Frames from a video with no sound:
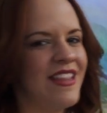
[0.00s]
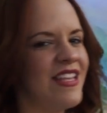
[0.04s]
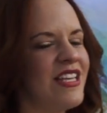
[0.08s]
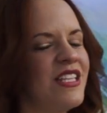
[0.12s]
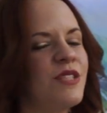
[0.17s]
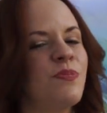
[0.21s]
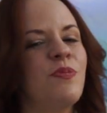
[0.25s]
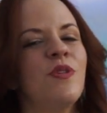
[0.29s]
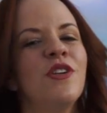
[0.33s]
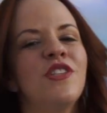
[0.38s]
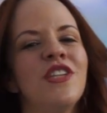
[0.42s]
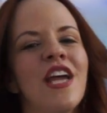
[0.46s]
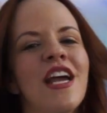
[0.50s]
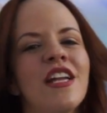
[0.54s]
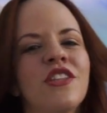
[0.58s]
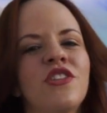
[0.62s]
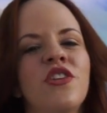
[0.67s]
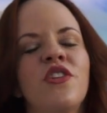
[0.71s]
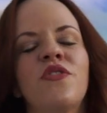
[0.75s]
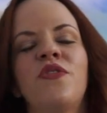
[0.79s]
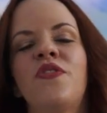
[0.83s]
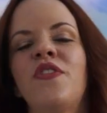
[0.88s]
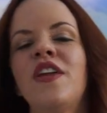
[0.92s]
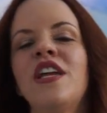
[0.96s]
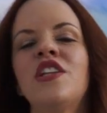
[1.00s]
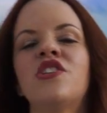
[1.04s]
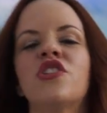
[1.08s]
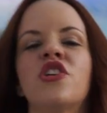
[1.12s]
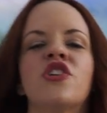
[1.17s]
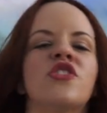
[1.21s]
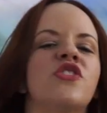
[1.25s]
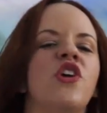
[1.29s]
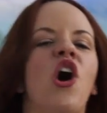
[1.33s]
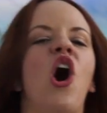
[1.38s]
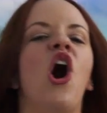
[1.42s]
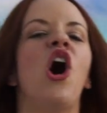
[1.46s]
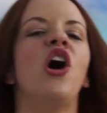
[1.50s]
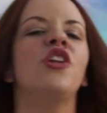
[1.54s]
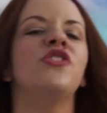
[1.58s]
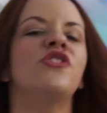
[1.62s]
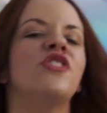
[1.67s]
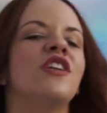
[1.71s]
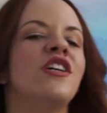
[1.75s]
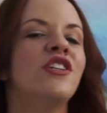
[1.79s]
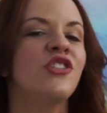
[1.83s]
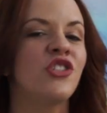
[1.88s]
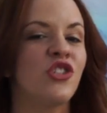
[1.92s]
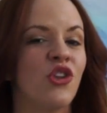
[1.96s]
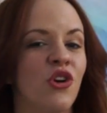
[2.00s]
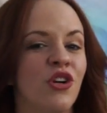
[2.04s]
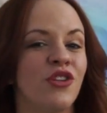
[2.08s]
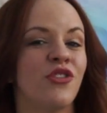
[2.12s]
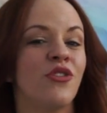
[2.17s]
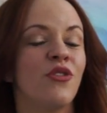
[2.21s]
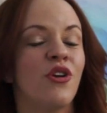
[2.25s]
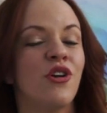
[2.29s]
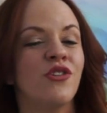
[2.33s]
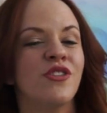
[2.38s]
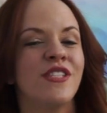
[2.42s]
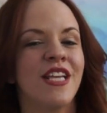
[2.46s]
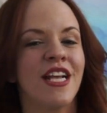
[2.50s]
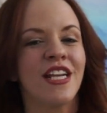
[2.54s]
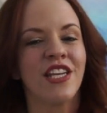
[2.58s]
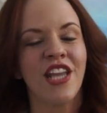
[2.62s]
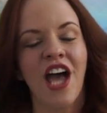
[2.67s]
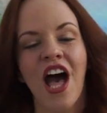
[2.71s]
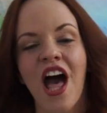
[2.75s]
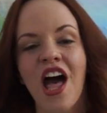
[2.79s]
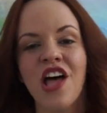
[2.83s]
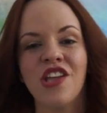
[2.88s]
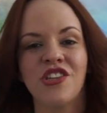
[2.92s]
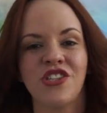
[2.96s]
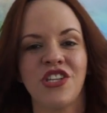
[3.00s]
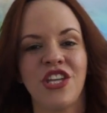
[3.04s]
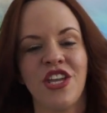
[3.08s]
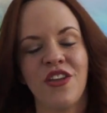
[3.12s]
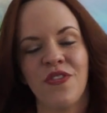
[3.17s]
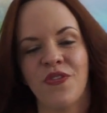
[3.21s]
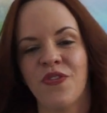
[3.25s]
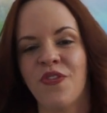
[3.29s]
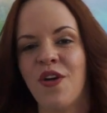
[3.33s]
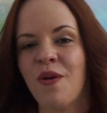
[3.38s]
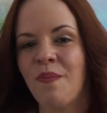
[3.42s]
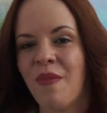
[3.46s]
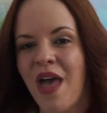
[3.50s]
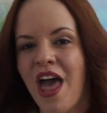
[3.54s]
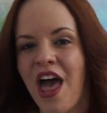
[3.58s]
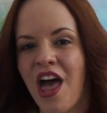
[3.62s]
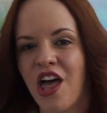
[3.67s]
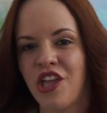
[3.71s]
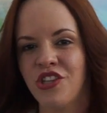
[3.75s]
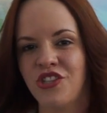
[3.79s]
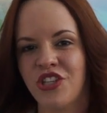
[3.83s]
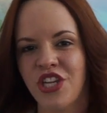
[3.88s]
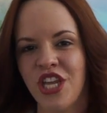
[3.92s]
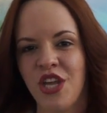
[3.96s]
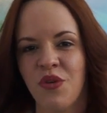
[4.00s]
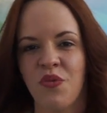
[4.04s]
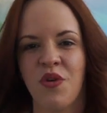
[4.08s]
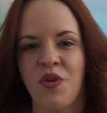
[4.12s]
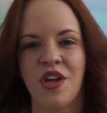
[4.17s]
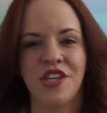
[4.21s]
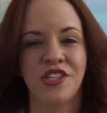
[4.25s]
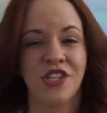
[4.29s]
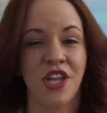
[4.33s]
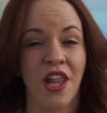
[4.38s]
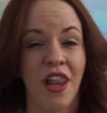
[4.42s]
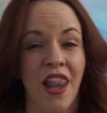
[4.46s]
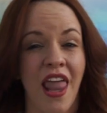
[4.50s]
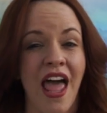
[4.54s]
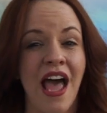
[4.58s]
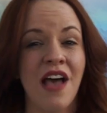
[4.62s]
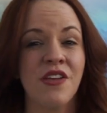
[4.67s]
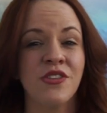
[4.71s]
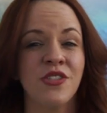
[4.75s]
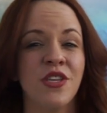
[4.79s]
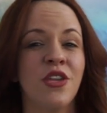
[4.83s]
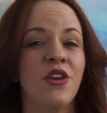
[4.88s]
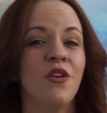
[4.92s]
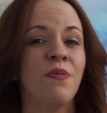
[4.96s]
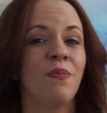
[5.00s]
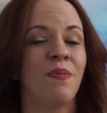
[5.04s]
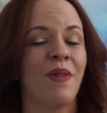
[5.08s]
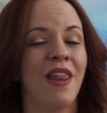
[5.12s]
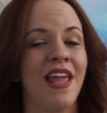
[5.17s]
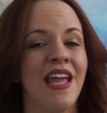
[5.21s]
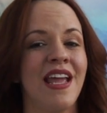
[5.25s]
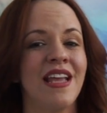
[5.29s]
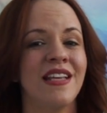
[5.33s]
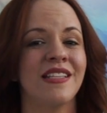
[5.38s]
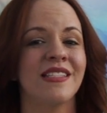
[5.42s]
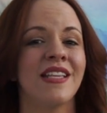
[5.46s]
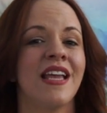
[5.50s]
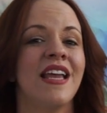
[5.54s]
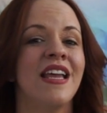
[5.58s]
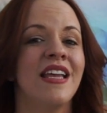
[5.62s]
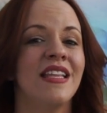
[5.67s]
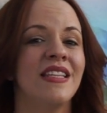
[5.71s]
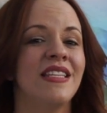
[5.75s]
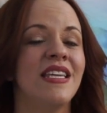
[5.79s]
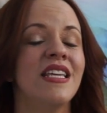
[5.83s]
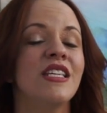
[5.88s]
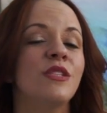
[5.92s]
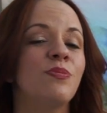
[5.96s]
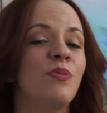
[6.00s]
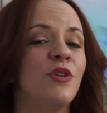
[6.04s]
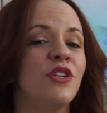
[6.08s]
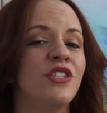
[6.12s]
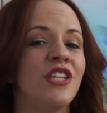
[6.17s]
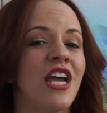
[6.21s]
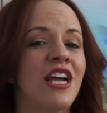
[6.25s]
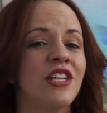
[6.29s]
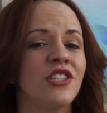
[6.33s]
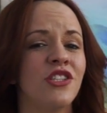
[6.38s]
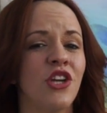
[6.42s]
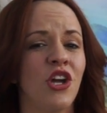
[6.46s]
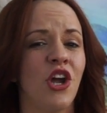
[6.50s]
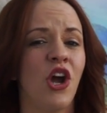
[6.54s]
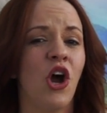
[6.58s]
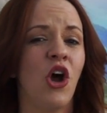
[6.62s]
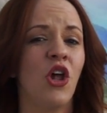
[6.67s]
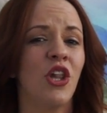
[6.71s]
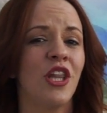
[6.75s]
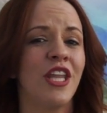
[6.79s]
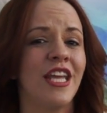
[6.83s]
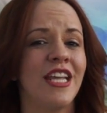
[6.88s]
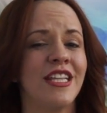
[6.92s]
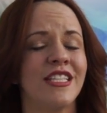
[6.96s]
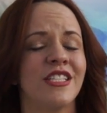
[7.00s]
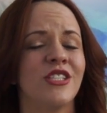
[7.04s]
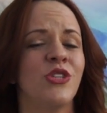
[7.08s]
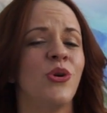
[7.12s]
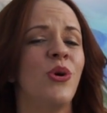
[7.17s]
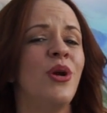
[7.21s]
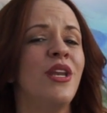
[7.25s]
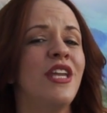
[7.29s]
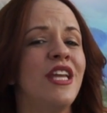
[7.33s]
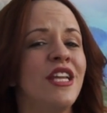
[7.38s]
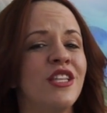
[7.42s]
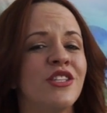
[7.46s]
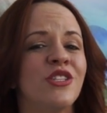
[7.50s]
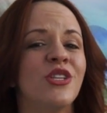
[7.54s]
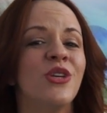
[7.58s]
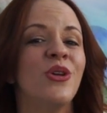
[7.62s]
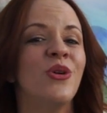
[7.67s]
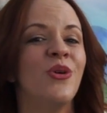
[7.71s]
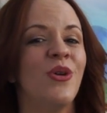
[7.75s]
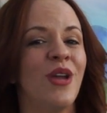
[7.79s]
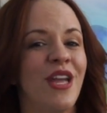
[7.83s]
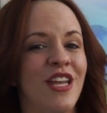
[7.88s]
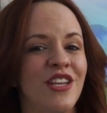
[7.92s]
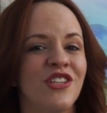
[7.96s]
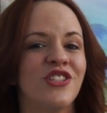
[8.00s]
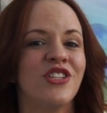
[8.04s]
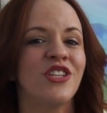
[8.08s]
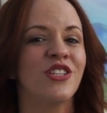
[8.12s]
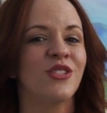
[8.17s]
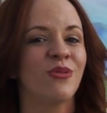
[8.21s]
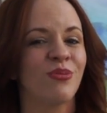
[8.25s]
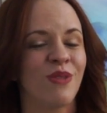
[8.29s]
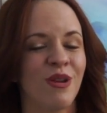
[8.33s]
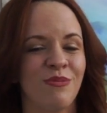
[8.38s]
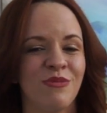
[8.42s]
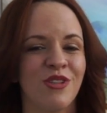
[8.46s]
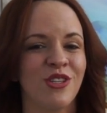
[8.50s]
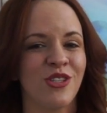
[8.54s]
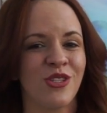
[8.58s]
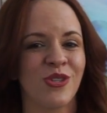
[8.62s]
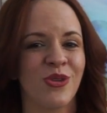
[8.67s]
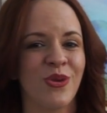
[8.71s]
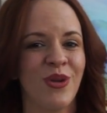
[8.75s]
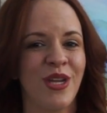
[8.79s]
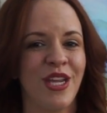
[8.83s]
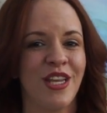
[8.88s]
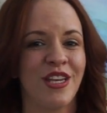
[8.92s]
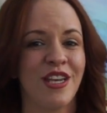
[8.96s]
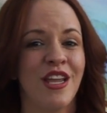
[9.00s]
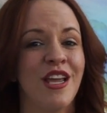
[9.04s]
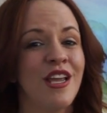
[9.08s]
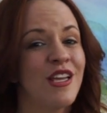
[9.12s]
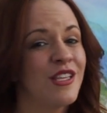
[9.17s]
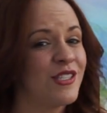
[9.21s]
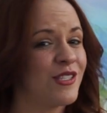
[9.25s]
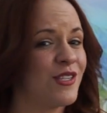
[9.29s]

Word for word: This projector features ultra short throw technology from LG, which allows you to place this projector only 22 inches from the screen.